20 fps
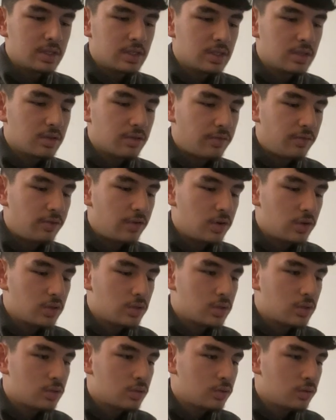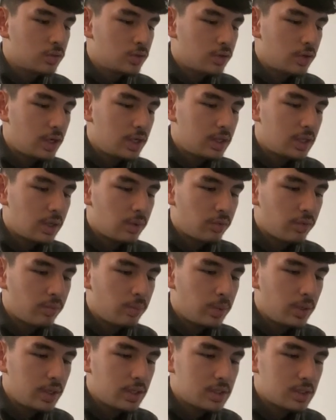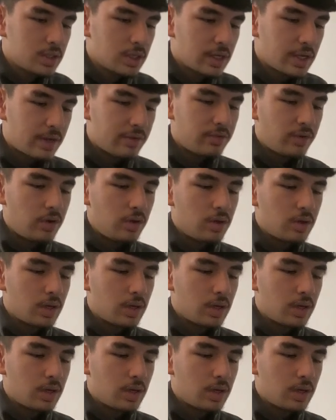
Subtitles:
is the first trade that we've placed together,